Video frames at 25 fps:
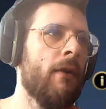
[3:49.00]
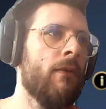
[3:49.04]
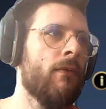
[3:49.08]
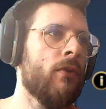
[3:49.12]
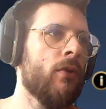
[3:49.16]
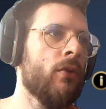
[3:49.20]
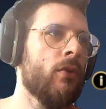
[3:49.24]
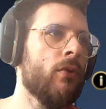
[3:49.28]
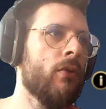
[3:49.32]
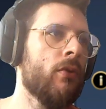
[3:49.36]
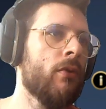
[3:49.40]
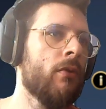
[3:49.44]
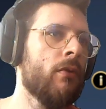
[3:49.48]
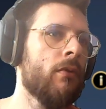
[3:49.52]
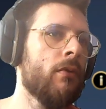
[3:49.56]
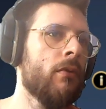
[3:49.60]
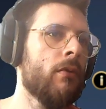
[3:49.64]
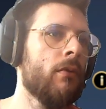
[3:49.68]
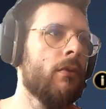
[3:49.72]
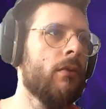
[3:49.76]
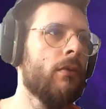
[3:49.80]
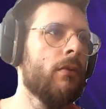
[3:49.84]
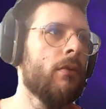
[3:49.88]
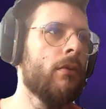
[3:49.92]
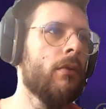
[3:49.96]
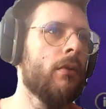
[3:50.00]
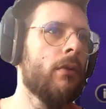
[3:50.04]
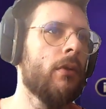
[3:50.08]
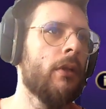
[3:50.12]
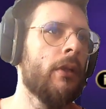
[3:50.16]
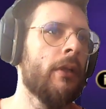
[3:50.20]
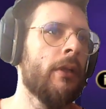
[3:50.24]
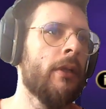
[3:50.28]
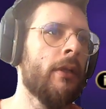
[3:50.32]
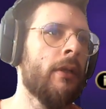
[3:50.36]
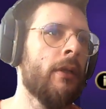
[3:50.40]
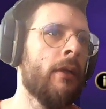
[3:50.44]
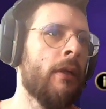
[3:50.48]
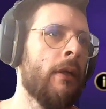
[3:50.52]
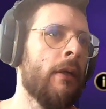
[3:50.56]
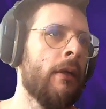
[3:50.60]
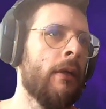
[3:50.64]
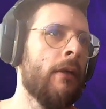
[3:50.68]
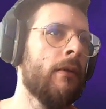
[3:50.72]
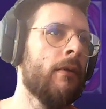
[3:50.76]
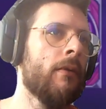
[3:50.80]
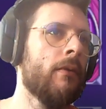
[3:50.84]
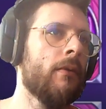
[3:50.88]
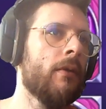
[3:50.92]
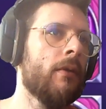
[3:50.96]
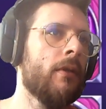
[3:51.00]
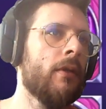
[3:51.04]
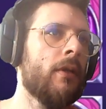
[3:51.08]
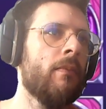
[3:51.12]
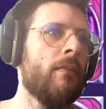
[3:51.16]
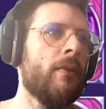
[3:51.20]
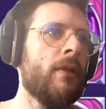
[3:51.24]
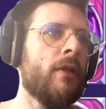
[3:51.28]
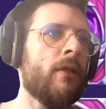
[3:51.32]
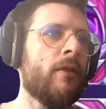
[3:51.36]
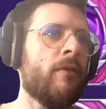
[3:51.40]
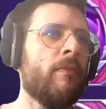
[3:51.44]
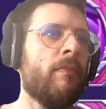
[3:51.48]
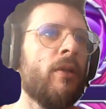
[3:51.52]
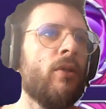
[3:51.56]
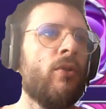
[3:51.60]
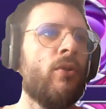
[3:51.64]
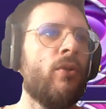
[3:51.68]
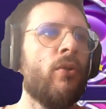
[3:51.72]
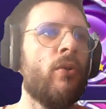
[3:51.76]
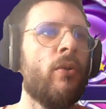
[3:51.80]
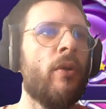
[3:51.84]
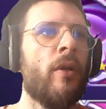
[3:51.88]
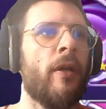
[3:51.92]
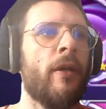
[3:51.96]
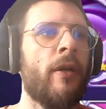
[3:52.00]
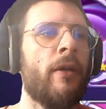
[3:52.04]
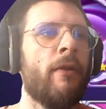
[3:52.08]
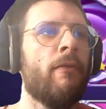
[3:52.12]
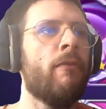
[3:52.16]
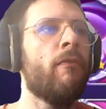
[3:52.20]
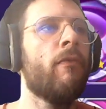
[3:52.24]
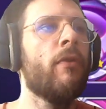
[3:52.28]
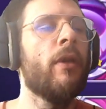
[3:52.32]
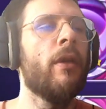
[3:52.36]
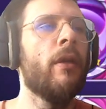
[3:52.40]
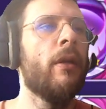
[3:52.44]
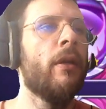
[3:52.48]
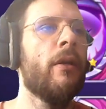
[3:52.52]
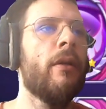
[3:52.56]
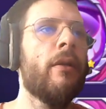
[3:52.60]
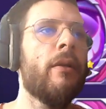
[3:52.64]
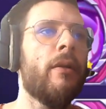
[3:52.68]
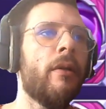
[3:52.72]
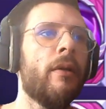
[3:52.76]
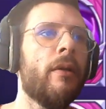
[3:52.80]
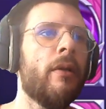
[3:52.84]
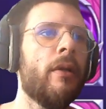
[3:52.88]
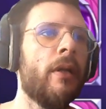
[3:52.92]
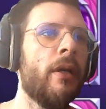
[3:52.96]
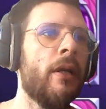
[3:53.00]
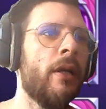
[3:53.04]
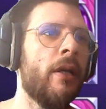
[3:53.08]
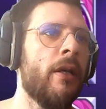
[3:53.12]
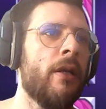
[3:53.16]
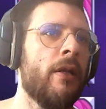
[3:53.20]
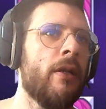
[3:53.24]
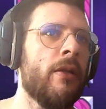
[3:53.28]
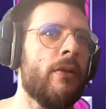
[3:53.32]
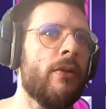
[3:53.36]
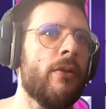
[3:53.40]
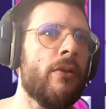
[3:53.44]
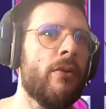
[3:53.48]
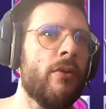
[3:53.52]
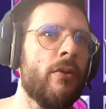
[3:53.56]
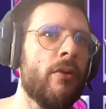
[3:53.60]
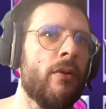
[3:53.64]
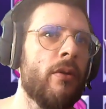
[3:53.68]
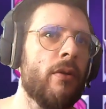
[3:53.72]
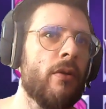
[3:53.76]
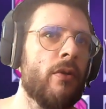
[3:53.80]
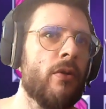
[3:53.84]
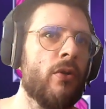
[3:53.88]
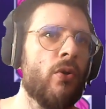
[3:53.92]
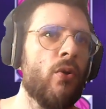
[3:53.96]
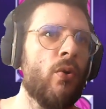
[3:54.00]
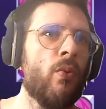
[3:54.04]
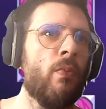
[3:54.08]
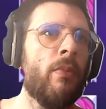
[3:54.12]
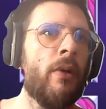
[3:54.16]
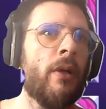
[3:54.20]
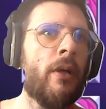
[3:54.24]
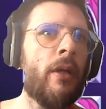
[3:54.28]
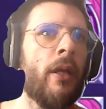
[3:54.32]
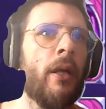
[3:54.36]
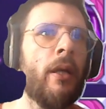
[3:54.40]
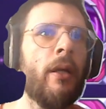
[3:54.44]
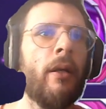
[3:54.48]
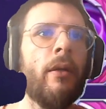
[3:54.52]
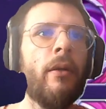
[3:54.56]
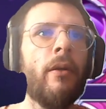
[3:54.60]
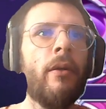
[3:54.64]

if not, the best bet you have here is Soul Burning,